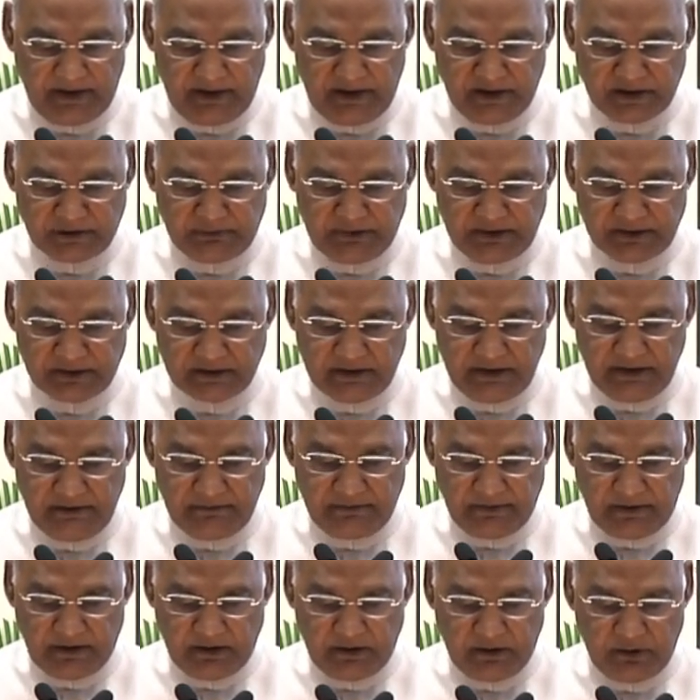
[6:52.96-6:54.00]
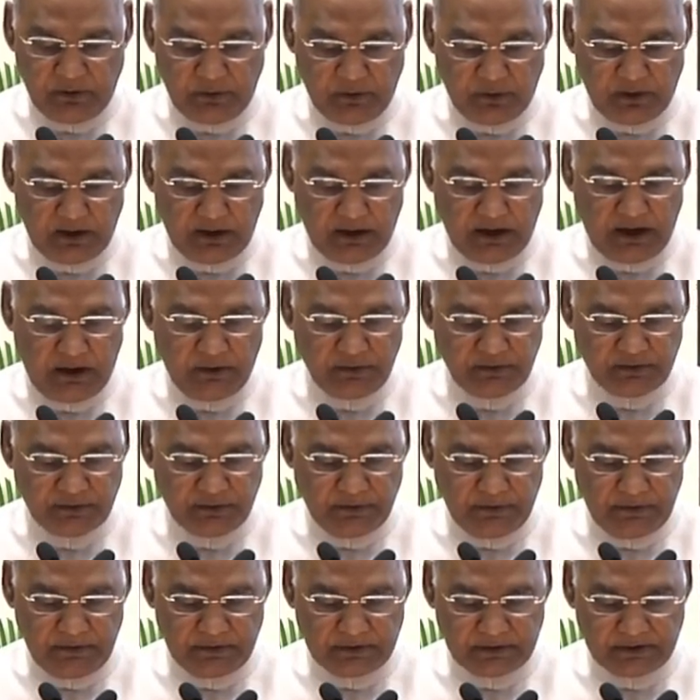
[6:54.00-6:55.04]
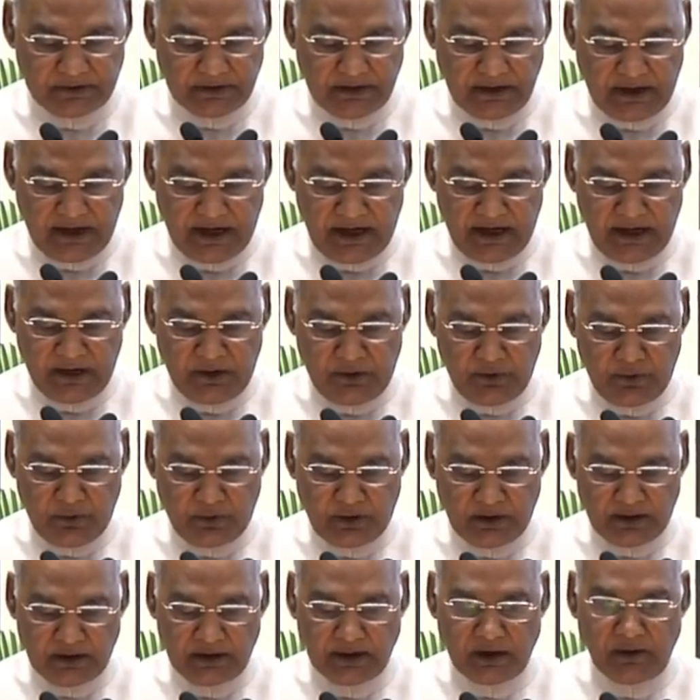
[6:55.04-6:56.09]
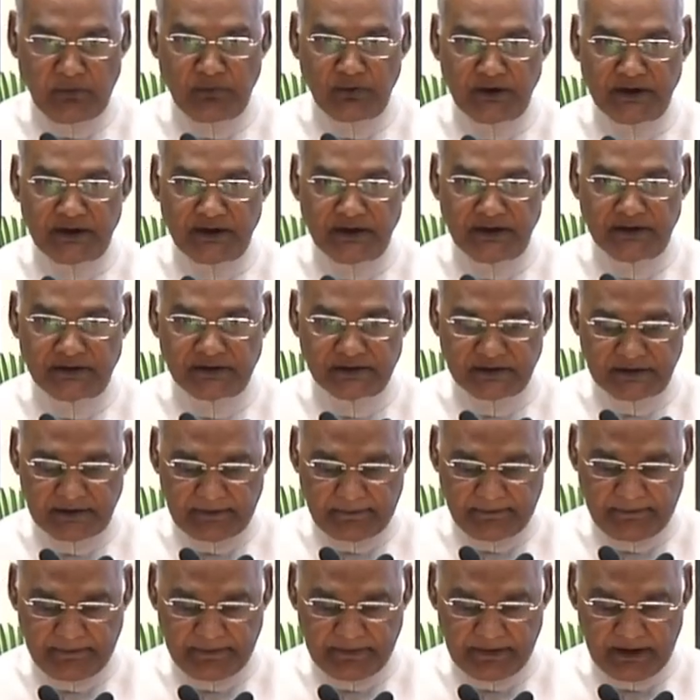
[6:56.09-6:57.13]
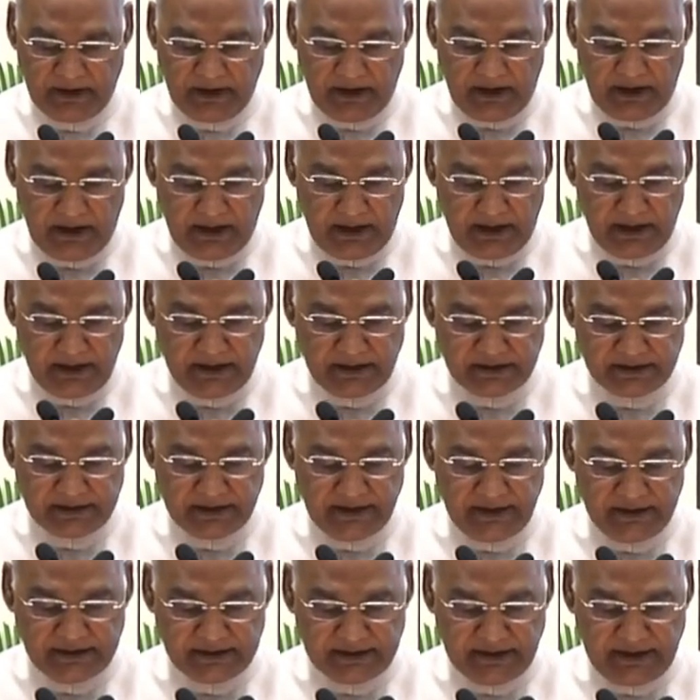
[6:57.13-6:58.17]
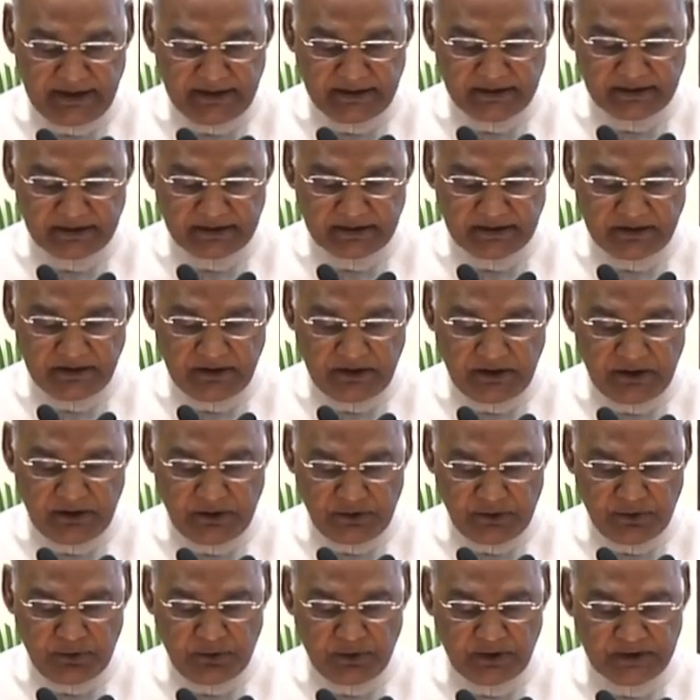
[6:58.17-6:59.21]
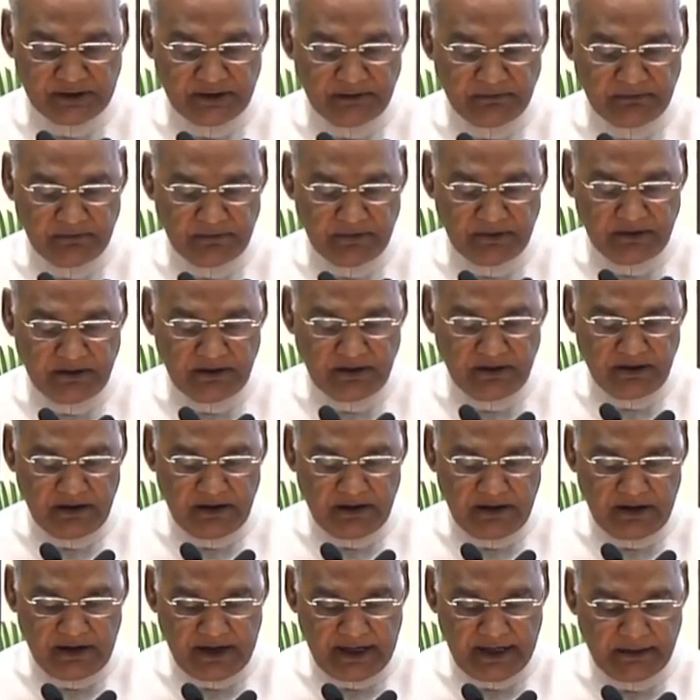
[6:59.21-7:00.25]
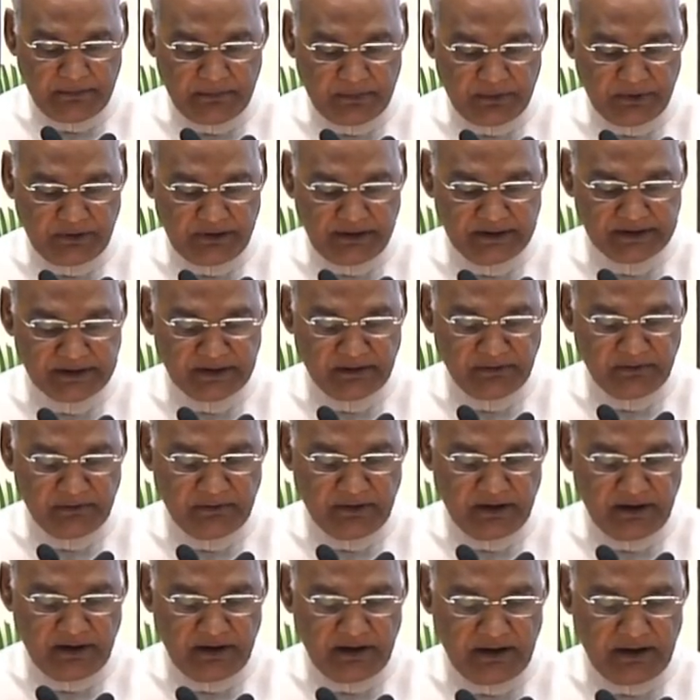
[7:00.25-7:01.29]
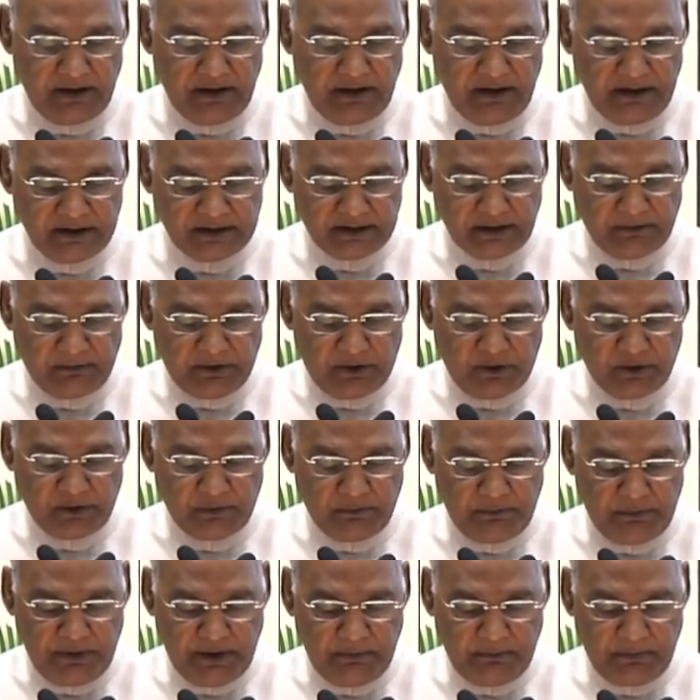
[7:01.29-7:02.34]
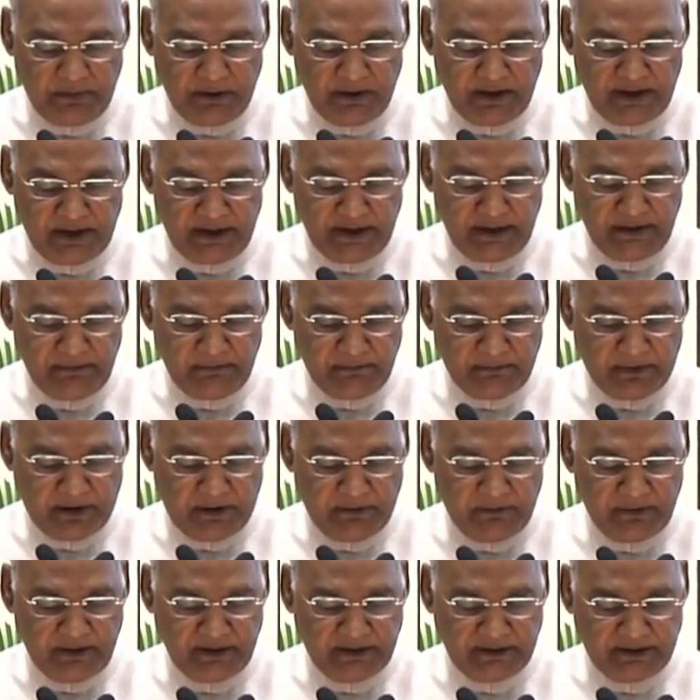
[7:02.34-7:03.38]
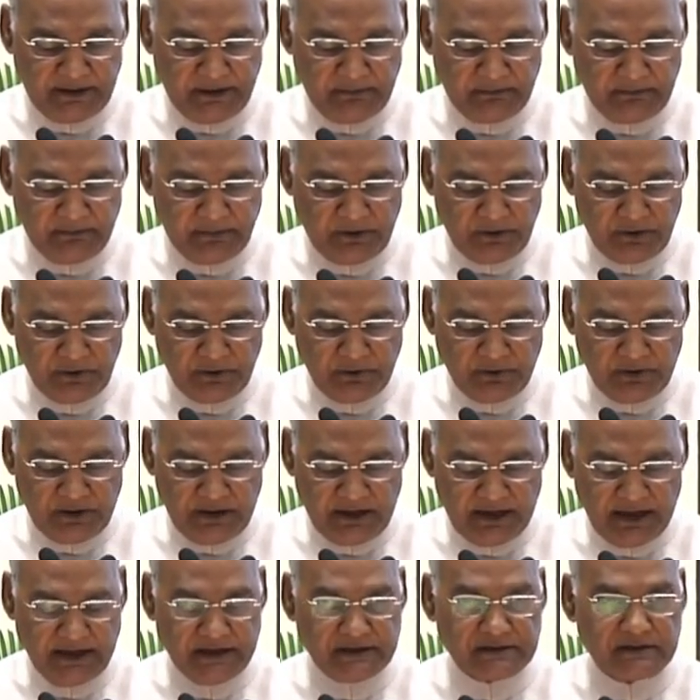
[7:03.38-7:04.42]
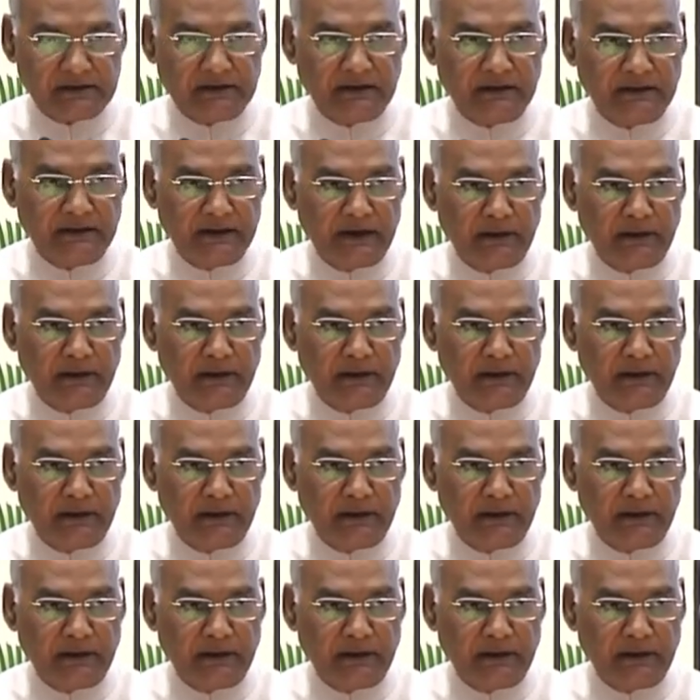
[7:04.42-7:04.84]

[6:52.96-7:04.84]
especially for local households and local communities. In its essence, tourism, like Buddhism, is about people and empowering them to realize